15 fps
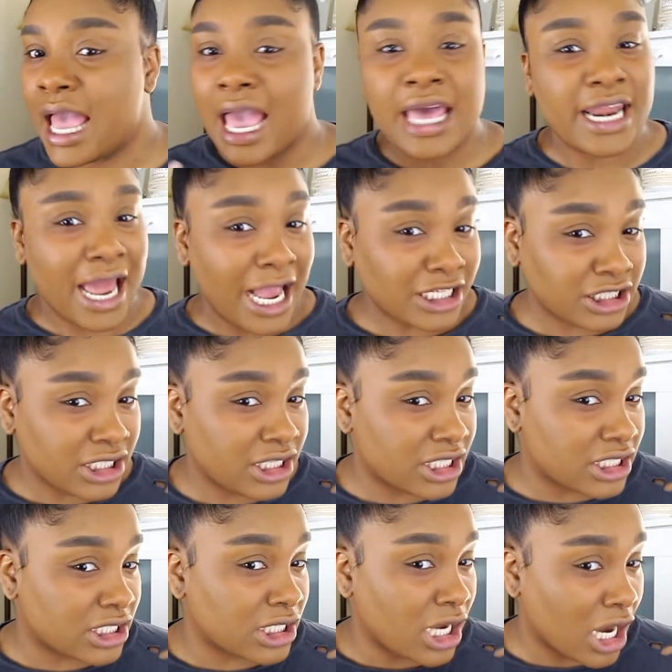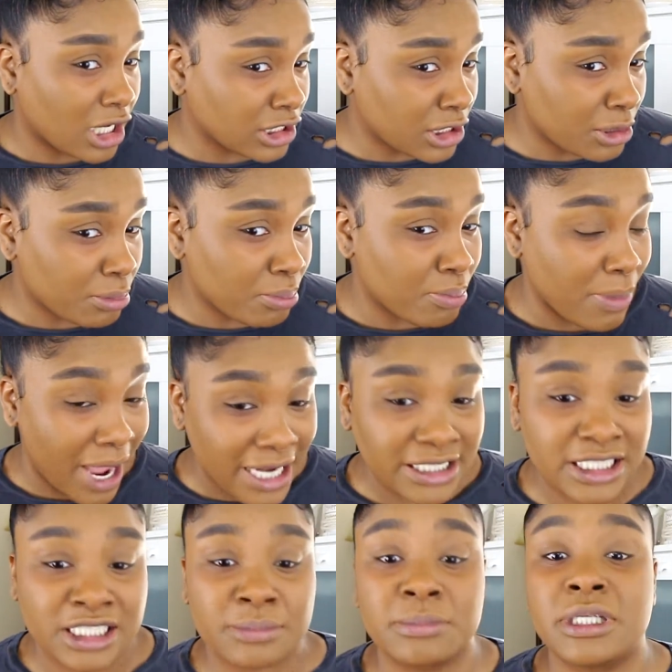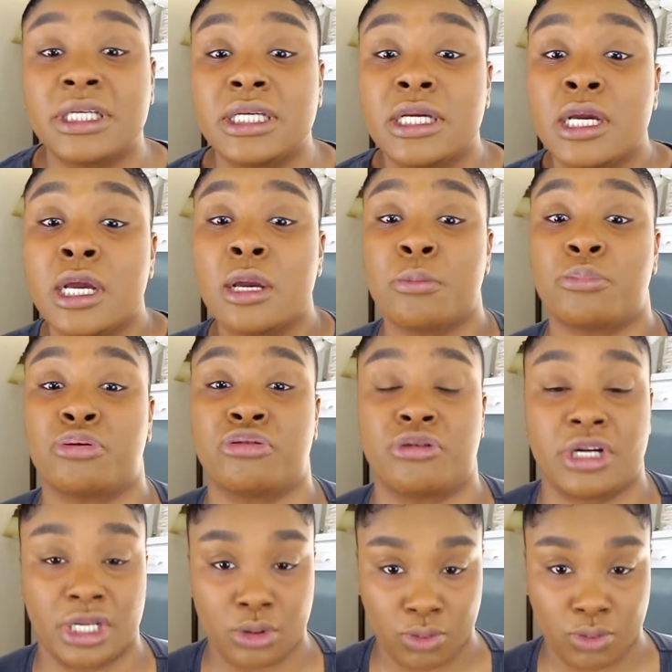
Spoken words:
and actually this color matches me pretty